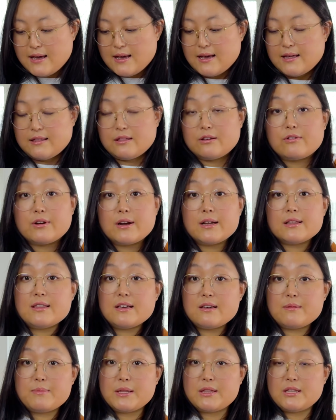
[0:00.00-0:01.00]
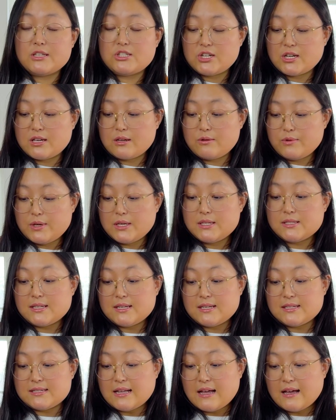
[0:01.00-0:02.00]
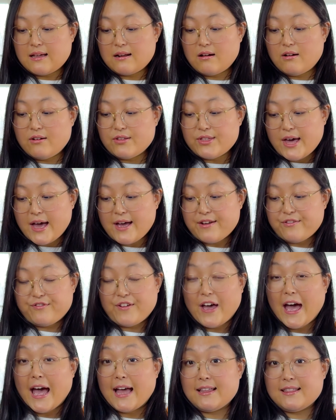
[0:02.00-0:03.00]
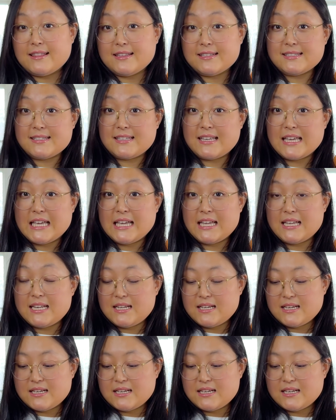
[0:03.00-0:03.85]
And the great thing about the chicken wings is that all that fat in the skin